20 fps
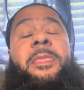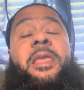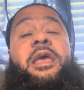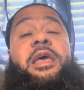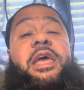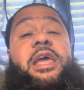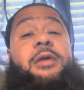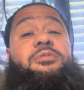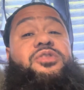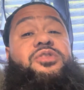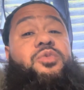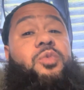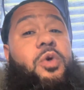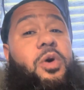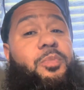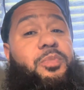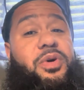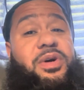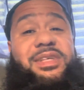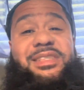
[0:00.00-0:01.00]
He was
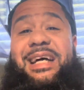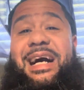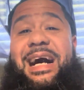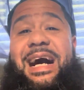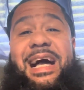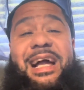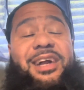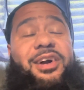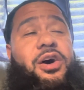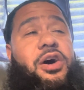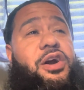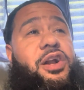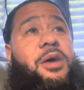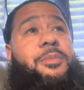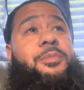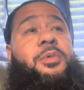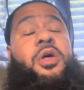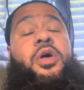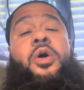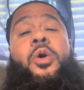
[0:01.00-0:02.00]
put his high guard
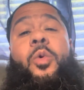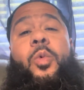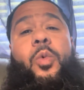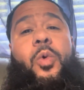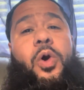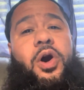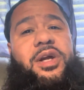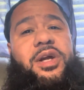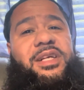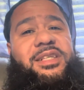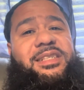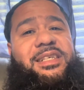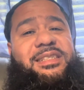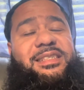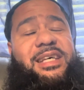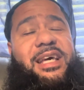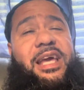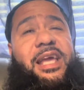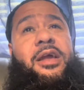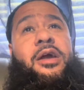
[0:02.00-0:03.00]
up, walking to
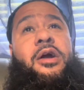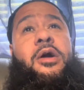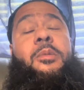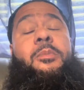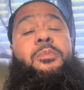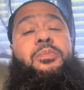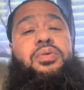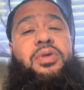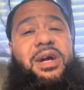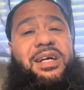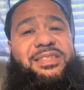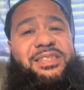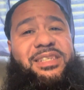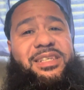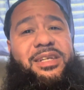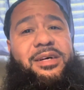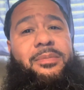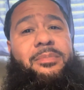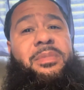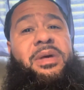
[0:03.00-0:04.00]
Tank,
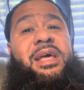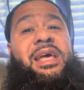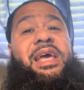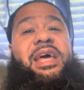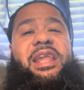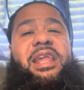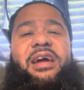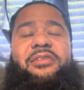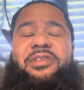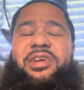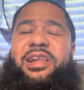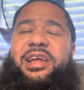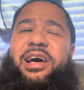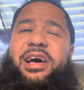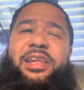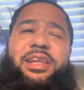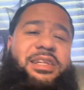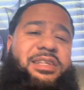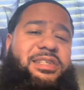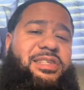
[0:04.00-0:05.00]
pressing him, and every now
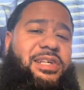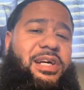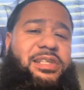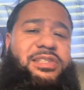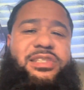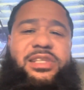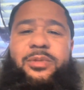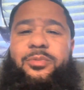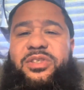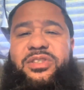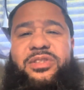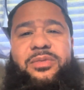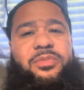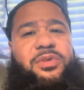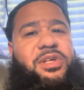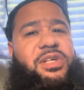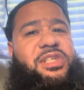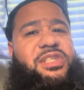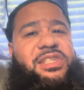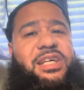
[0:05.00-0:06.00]
and then touching him with some
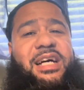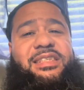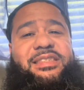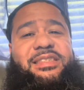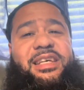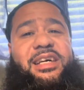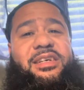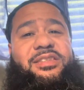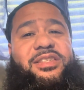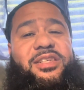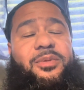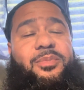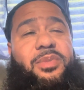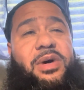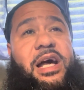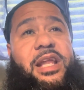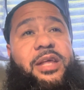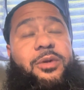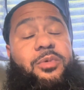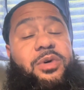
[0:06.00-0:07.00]
good shots down to the
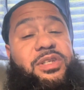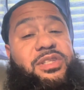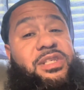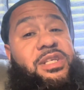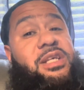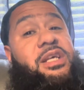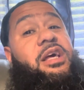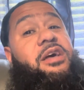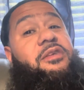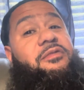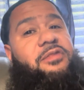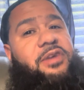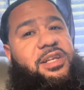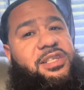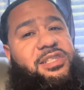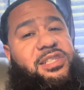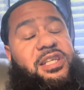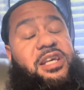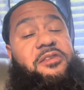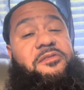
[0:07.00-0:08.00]
body, which
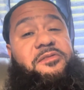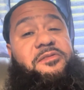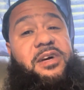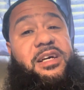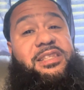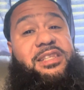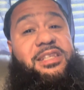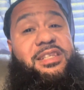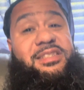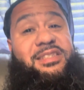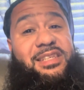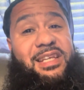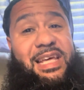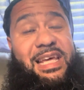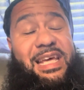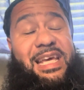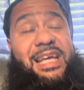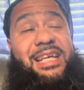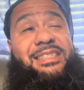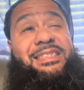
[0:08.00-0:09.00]
eventually affected his
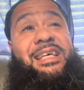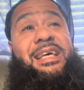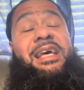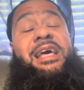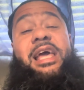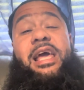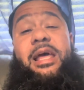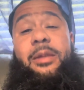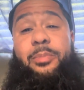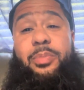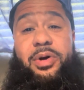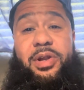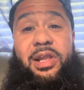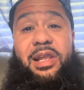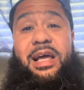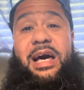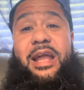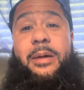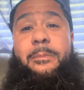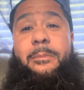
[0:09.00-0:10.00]
legs and put a
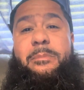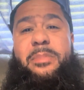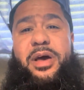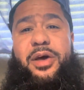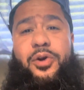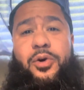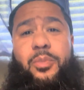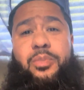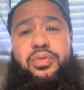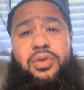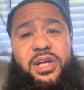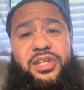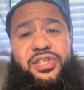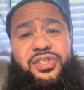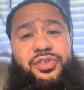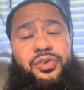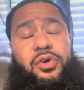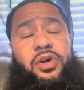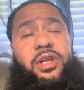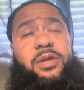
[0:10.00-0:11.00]
lot of mental
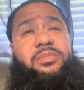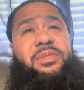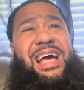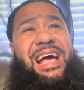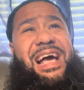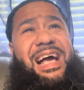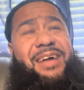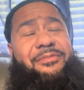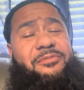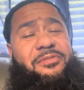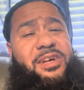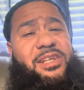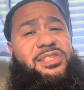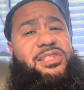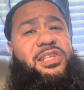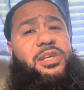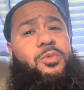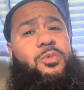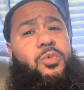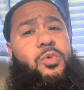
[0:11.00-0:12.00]
pressure on him that
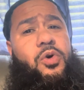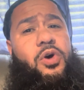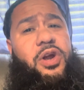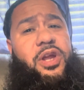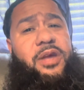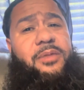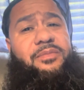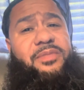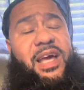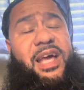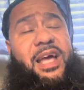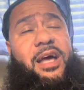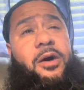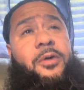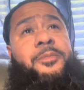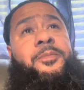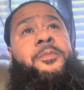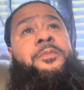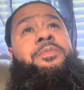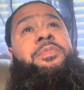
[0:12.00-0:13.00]
eventually wore him down.
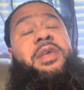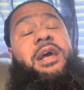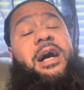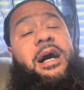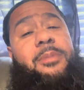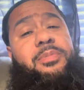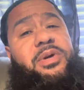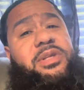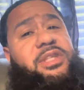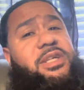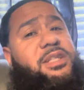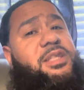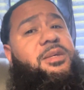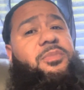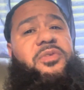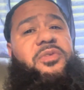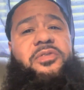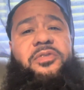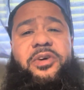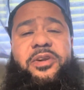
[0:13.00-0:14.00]
I predicted
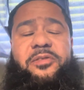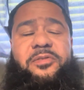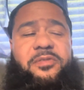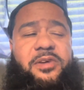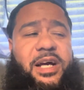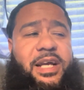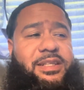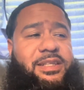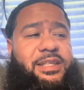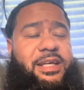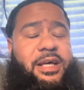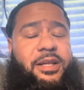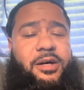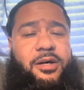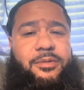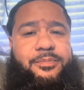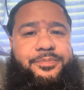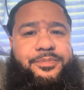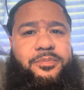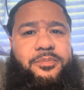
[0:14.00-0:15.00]
before the fight that
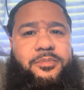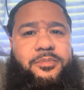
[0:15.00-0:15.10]
um